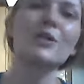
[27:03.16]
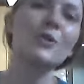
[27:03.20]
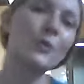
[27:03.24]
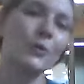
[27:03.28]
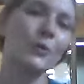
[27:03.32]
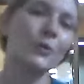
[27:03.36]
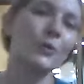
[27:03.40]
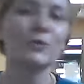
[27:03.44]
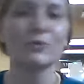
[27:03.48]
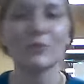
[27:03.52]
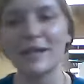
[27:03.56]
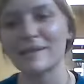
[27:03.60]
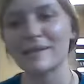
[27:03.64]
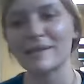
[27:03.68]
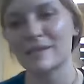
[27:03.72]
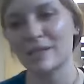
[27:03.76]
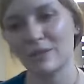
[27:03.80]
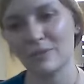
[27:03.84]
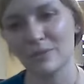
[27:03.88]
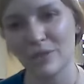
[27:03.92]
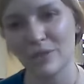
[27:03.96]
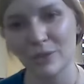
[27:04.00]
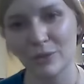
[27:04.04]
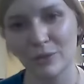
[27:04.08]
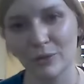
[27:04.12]
Who
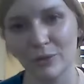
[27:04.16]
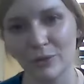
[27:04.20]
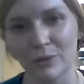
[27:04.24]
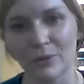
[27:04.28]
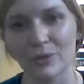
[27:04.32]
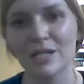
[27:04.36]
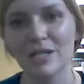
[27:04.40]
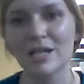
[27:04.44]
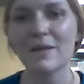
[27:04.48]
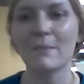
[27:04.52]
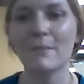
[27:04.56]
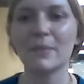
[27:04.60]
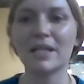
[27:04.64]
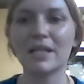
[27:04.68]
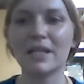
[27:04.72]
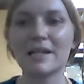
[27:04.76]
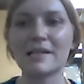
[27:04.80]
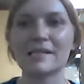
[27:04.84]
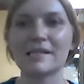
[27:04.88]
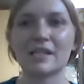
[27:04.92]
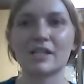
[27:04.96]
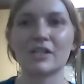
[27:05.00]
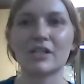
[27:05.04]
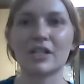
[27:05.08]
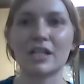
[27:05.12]
rescued who?
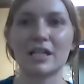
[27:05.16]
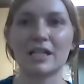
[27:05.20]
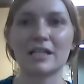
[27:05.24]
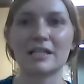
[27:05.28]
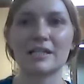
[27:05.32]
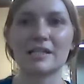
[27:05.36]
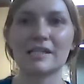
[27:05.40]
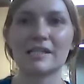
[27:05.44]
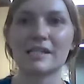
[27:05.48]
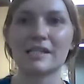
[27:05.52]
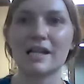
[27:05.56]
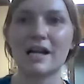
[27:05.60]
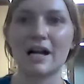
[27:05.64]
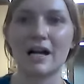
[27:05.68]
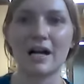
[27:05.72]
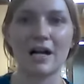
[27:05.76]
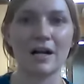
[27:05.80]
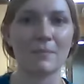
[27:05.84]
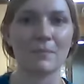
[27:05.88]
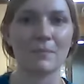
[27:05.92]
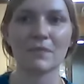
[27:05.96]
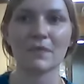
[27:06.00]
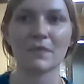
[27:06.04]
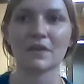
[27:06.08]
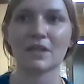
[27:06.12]
Because there is
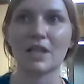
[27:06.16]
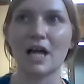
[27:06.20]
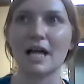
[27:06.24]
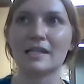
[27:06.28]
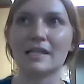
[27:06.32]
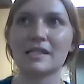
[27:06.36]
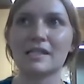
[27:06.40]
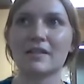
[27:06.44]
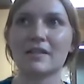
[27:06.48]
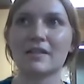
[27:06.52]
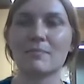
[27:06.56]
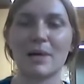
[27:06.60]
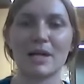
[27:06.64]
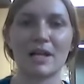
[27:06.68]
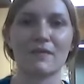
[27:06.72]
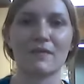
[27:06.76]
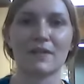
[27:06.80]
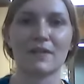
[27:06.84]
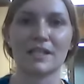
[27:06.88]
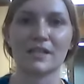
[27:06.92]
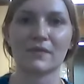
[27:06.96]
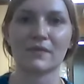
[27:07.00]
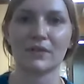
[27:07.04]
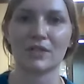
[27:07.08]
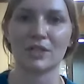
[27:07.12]
lots of
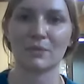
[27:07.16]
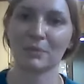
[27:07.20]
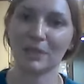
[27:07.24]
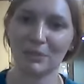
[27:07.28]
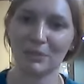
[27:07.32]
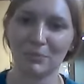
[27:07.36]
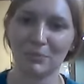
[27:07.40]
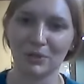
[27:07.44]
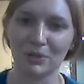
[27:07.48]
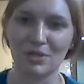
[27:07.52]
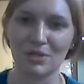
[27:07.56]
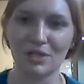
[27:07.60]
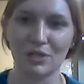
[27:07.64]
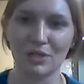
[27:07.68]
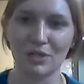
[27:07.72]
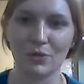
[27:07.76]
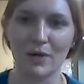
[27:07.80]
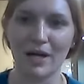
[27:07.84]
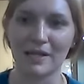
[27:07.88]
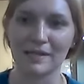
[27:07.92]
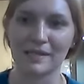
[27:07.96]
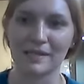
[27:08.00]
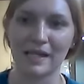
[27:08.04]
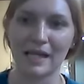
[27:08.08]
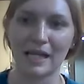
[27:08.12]
benefits for the people too,
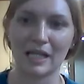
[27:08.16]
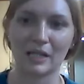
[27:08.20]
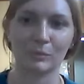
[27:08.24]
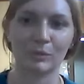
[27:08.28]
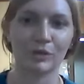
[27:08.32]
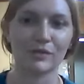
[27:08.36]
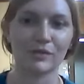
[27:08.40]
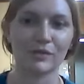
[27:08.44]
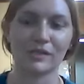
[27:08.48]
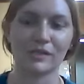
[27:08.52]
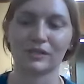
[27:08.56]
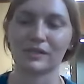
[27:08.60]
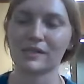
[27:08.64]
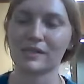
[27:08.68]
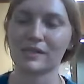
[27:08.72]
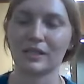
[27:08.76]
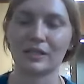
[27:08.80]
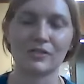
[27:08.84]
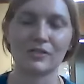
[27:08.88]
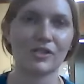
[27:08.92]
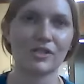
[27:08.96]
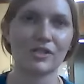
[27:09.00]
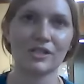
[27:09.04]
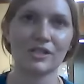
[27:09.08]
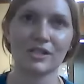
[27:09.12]
as animals are
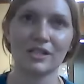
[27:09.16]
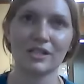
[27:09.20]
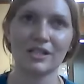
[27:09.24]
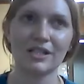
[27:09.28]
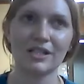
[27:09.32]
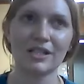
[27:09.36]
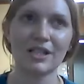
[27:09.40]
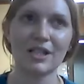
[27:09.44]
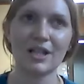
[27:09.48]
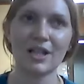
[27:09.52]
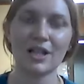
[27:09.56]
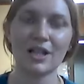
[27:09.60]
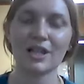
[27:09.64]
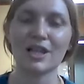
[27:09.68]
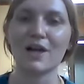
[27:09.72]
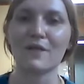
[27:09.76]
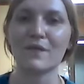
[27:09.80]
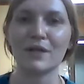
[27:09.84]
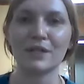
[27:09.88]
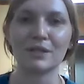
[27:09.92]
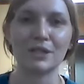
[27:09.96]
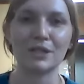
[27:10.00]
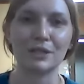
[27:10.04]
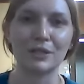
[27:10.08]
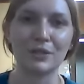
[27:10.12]
such
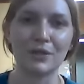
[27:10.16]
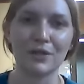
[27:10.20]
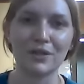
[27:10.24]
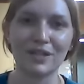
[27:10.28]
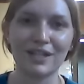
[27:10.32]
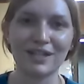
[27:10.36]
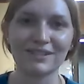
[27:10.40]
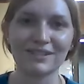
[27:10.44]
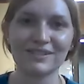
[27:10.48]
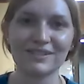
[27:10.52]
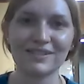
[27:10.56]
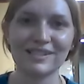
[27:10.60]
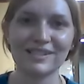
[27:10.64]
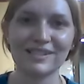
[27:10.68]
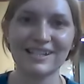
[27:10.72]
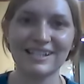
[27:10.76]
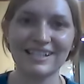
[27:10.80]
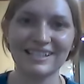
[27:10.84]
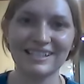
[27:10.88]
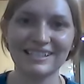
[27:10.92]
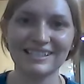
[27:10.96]
loving little things.